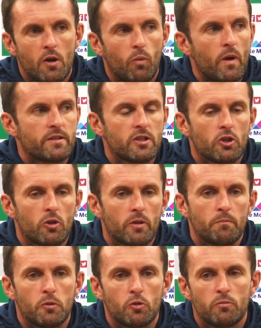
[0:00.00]
Where's he
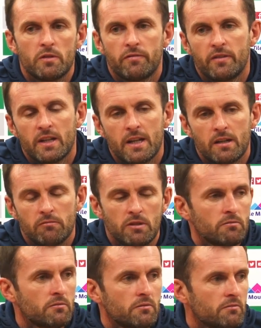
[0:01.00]
going? Bournemouth, Villa. Well,